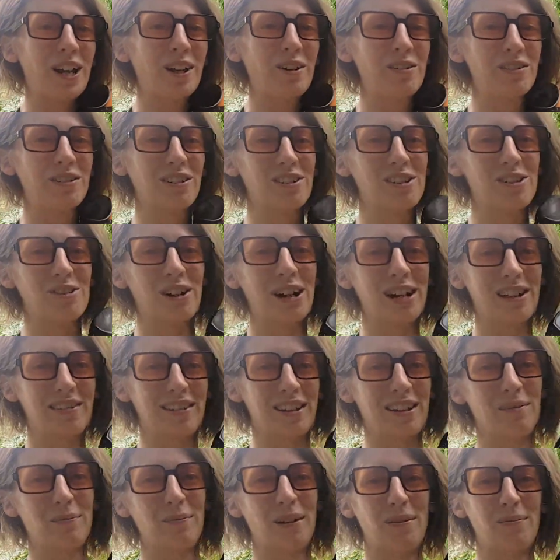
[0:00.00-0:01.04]
I got
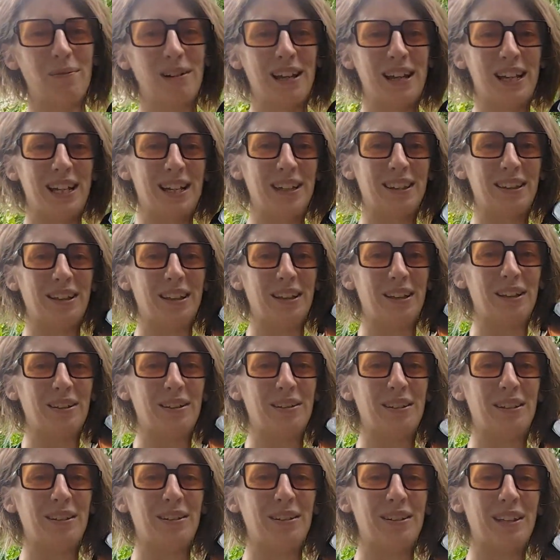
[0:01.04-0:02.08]
distracted by playing at
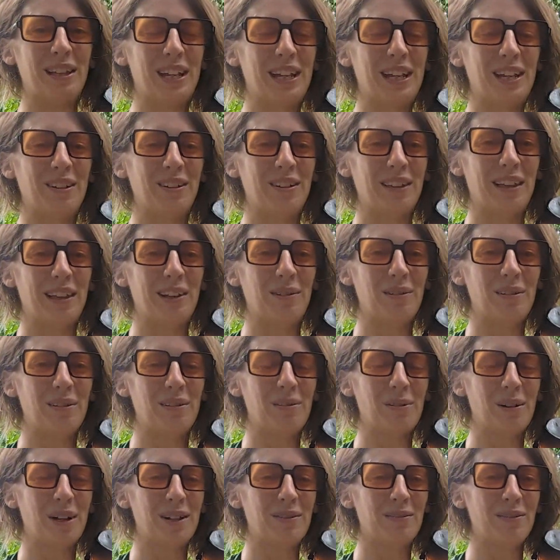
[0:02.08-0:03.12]
the heel then, it was
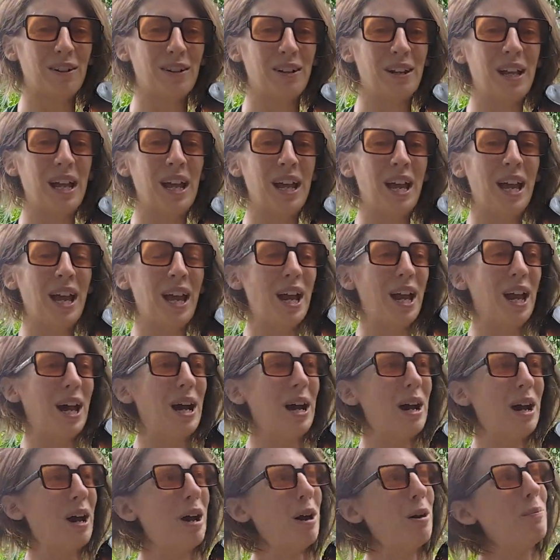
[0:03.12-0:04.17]
quite fun.
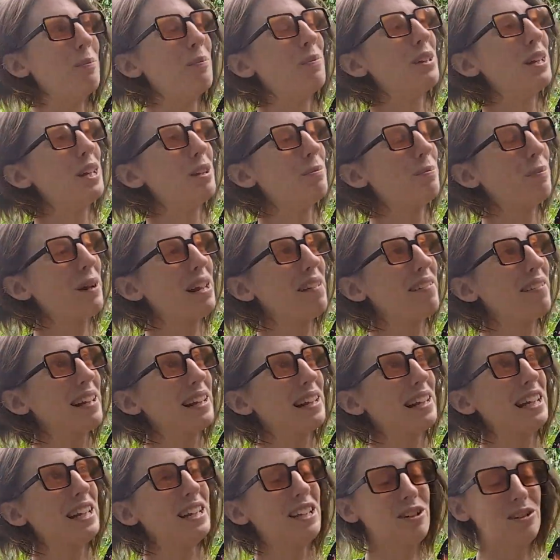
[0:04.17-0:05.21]

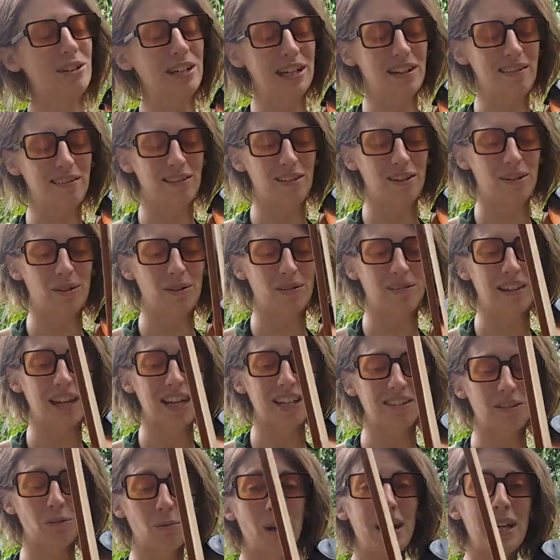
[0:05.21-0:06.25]
Basically, you need to
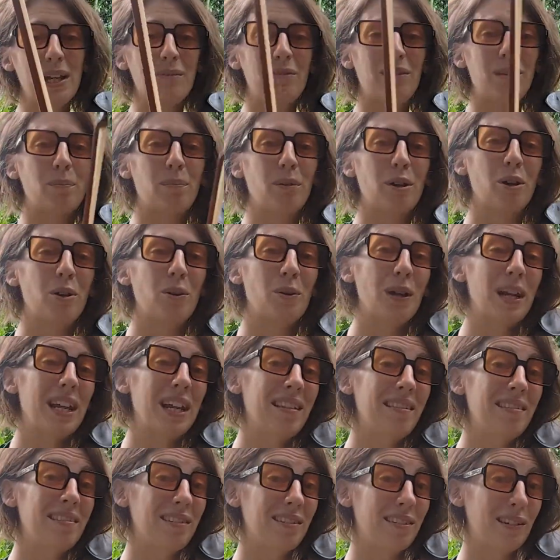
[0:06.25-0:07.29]
take the weight of the bow
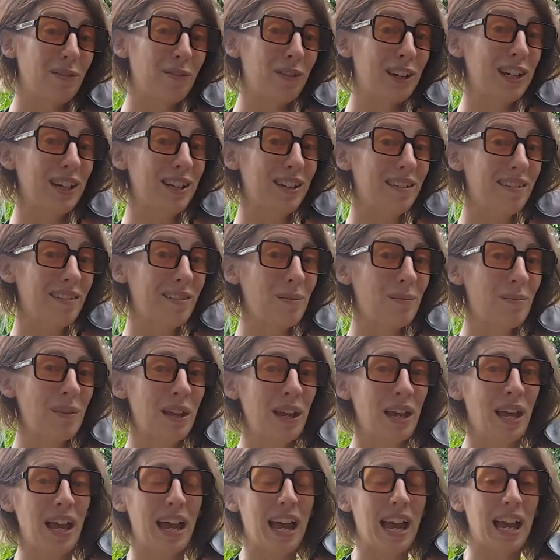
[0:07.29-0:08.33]
into the fingers,
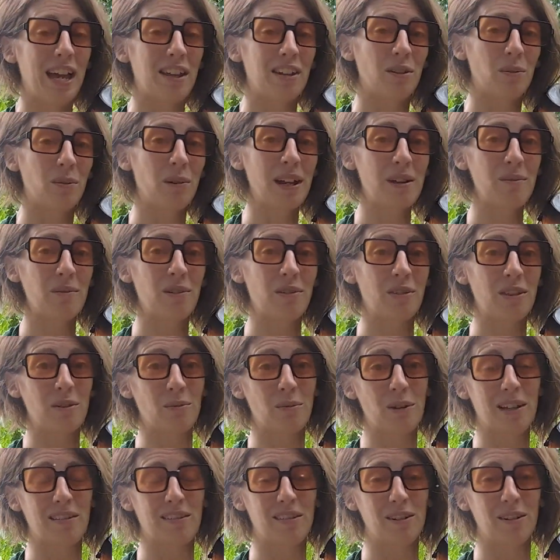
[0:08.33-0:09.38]
and the way that
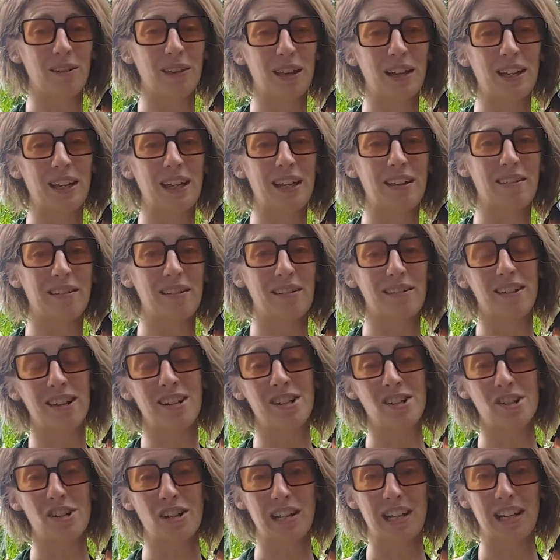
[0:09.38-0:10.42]
we do that is
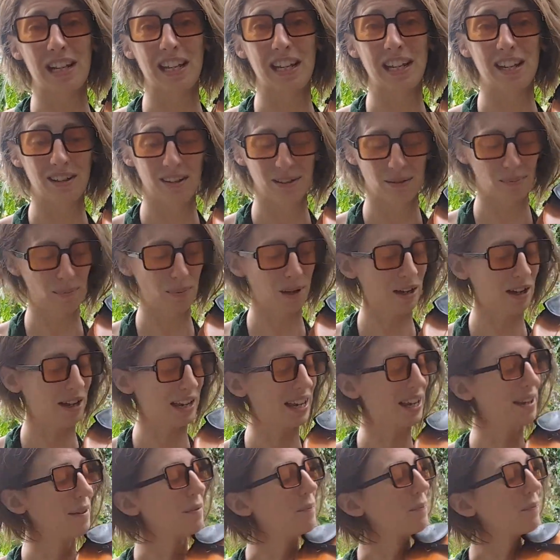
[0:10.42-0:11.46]
essentially
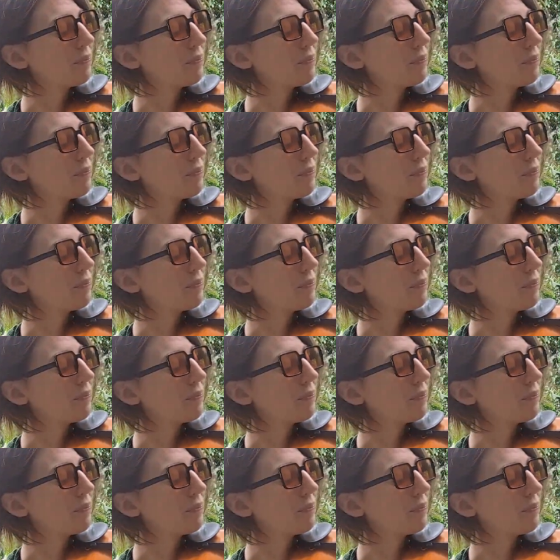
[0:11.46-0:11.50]
by